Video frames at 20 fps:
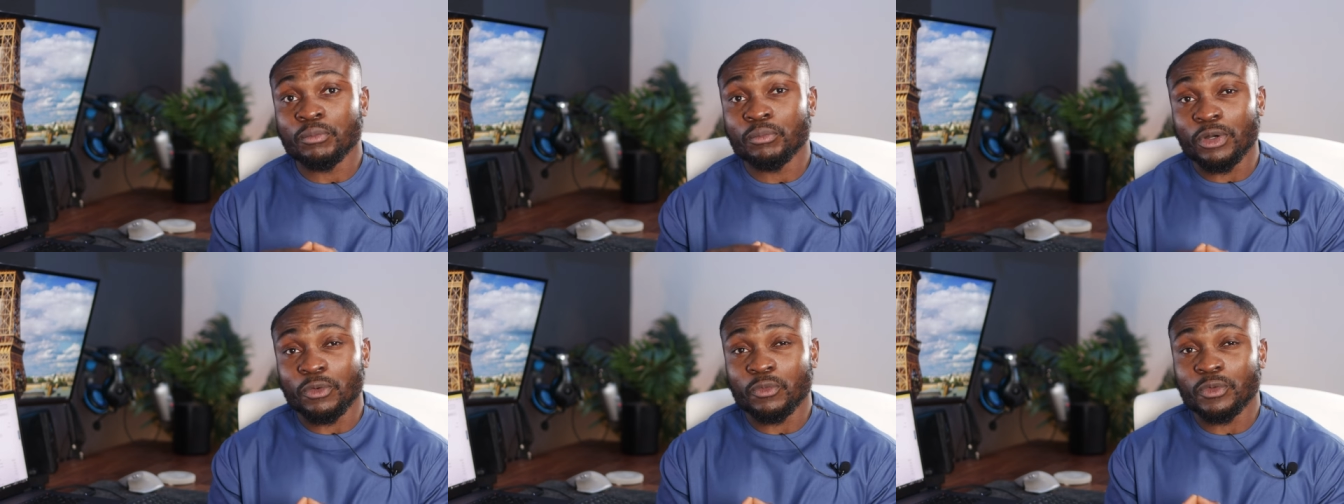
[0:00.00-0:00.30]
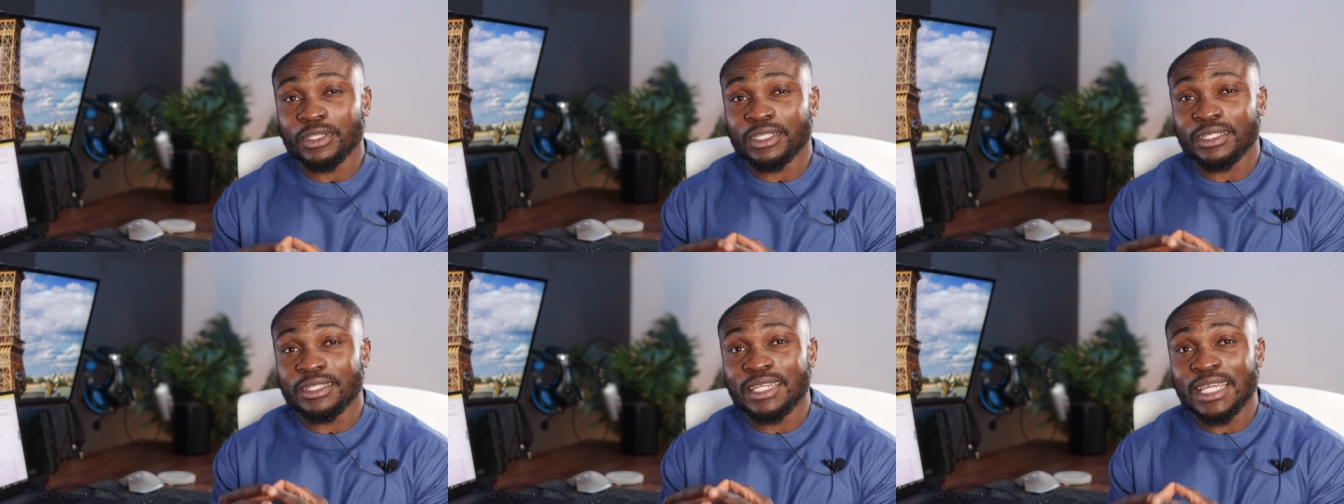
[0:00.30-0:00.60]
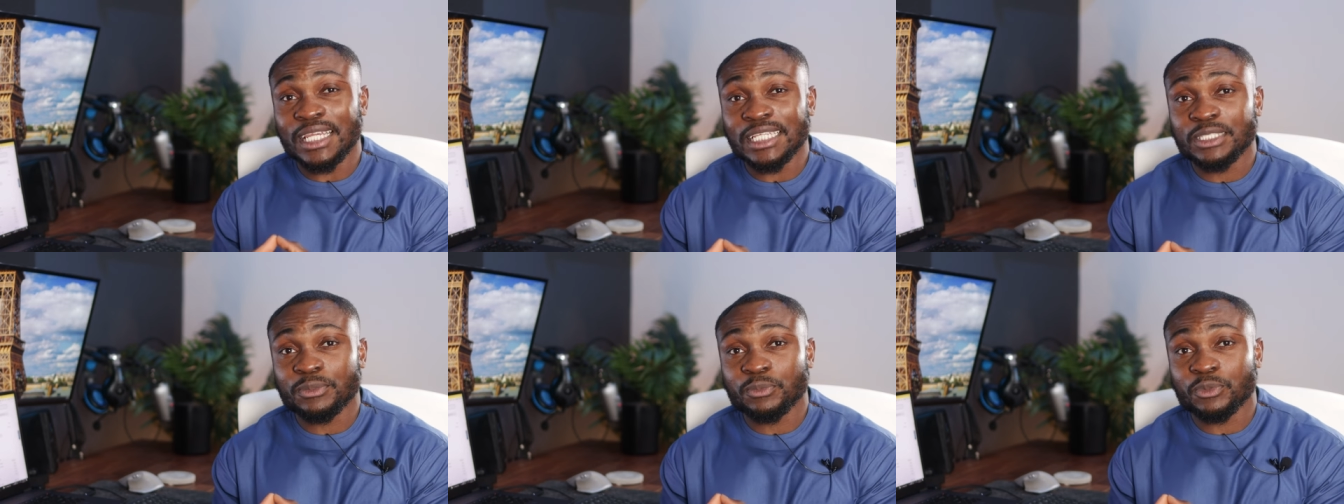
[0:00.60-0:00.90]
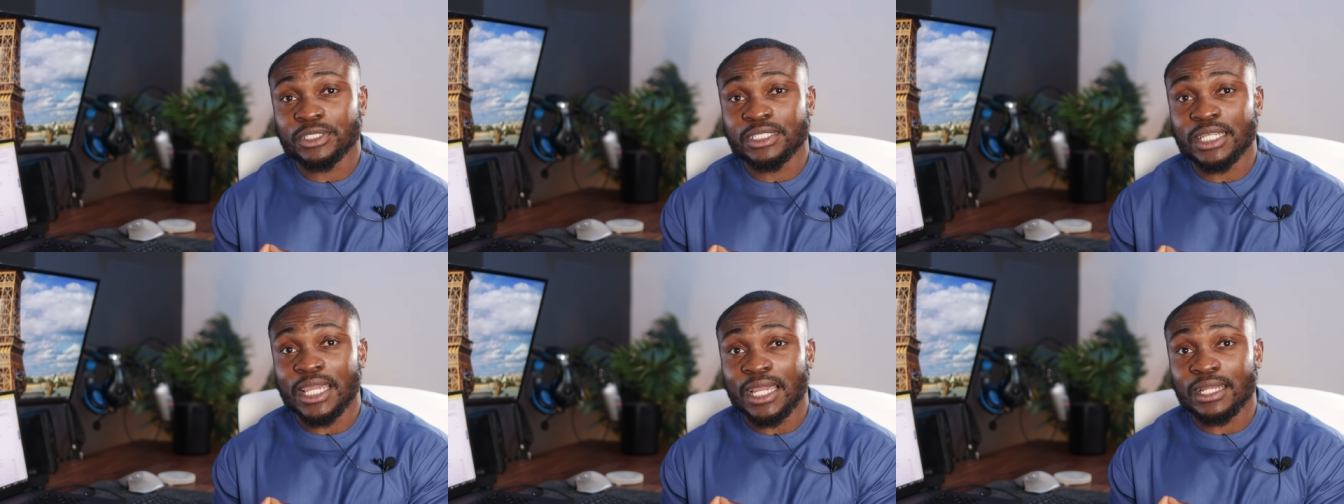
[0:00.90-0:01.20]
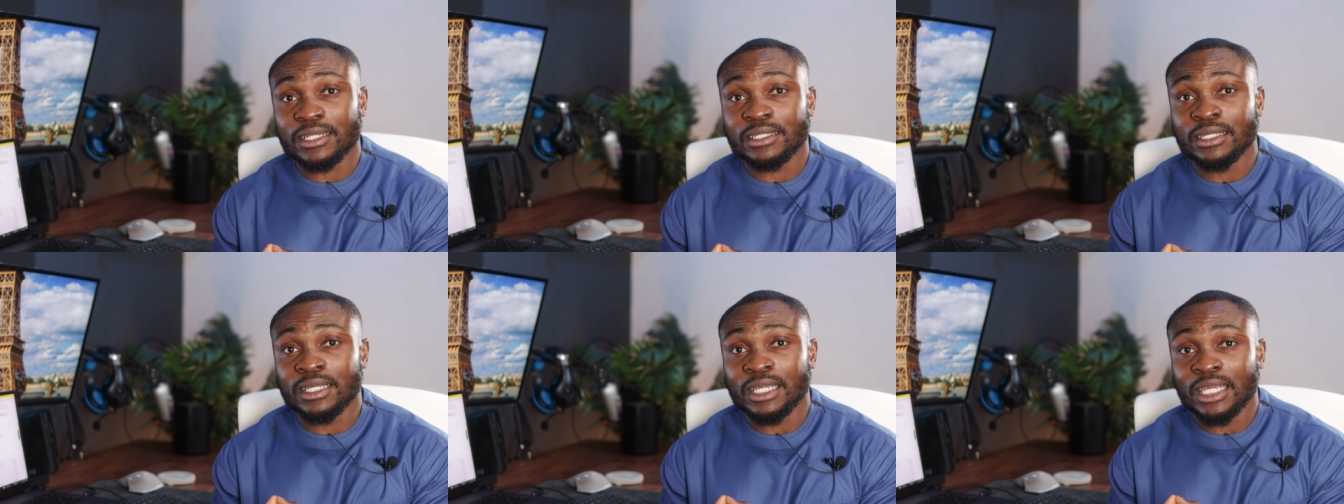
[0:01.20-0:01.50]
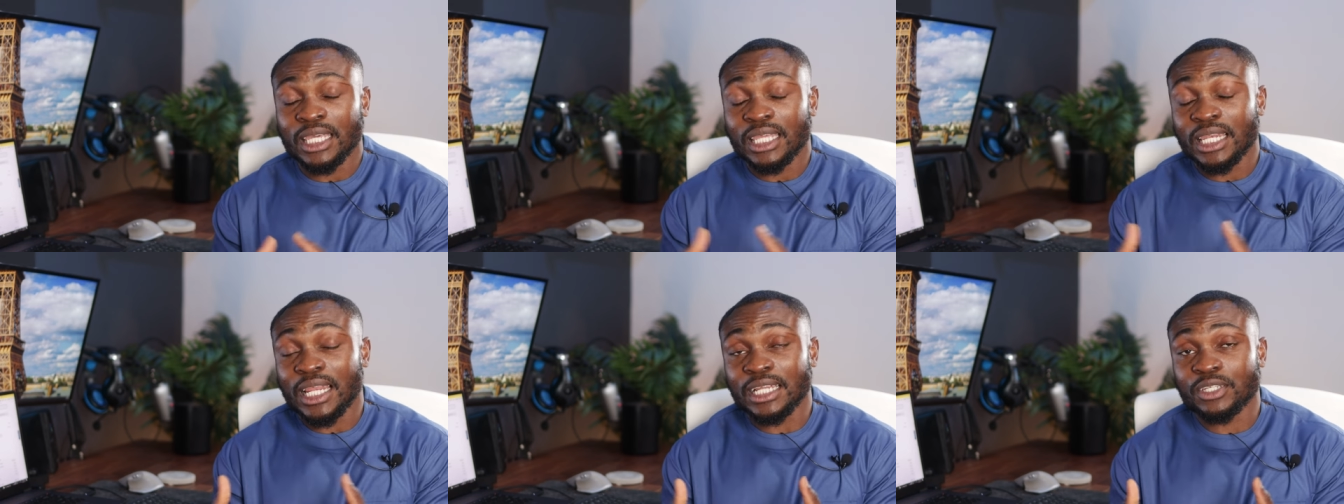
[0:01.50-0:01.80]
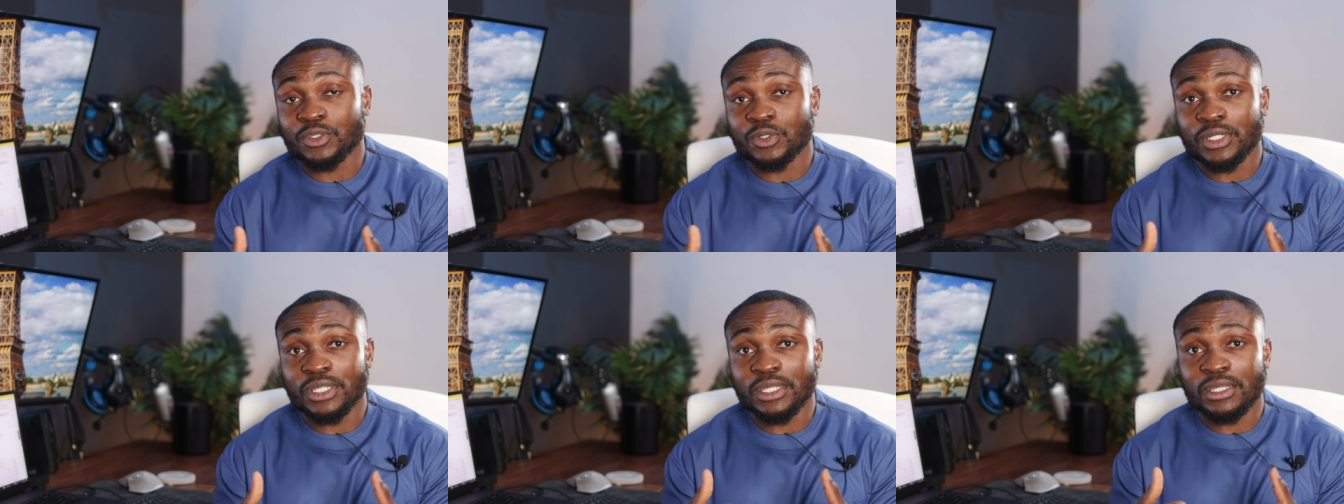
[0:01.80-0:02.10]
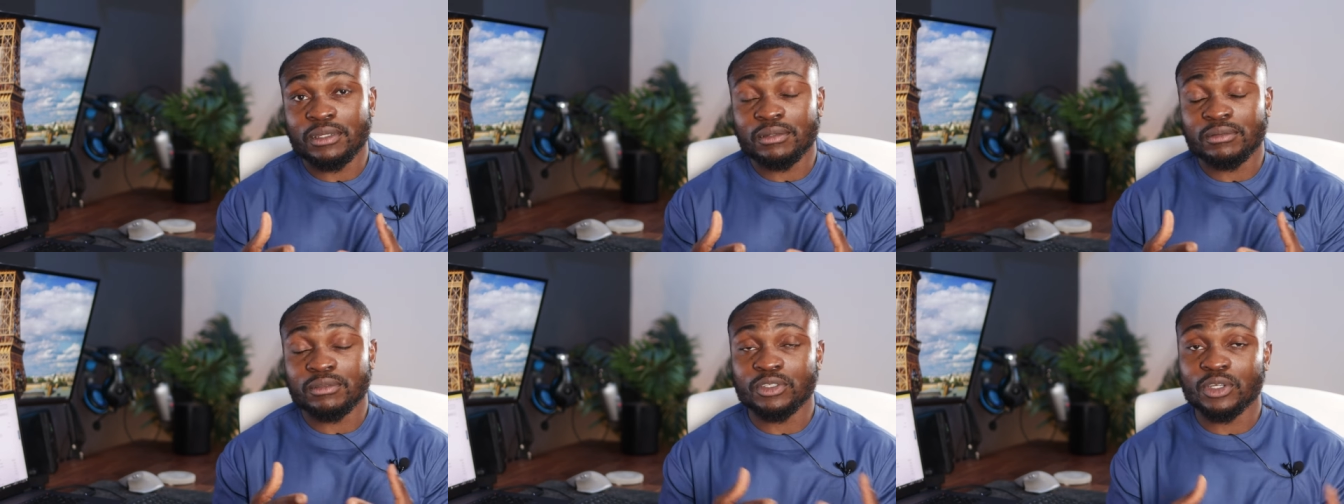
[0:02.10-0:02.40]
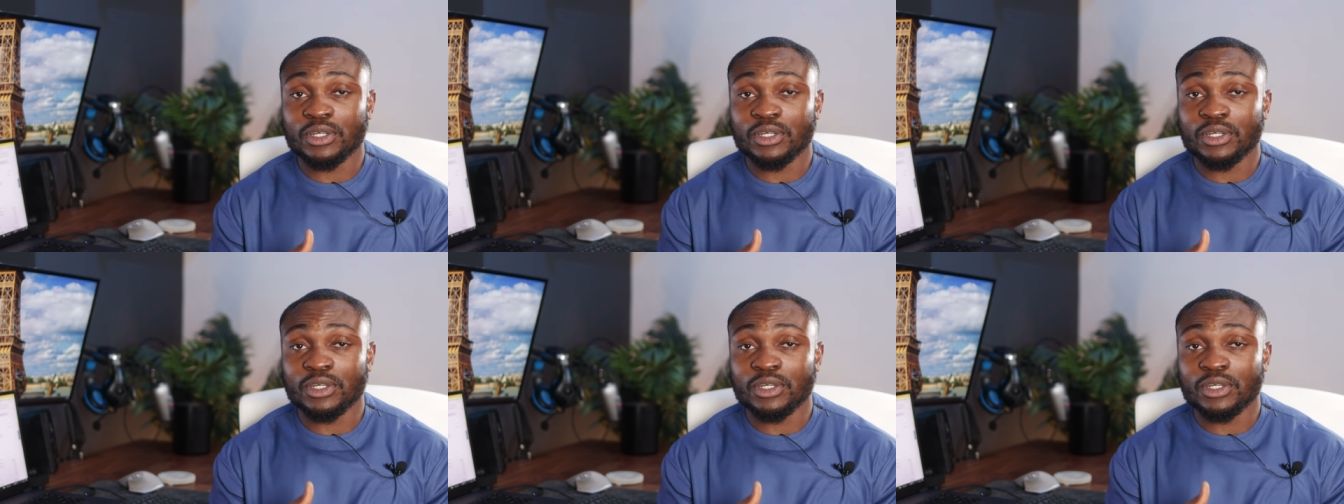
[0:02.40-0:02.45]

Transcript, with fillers: but with the nest protect it actually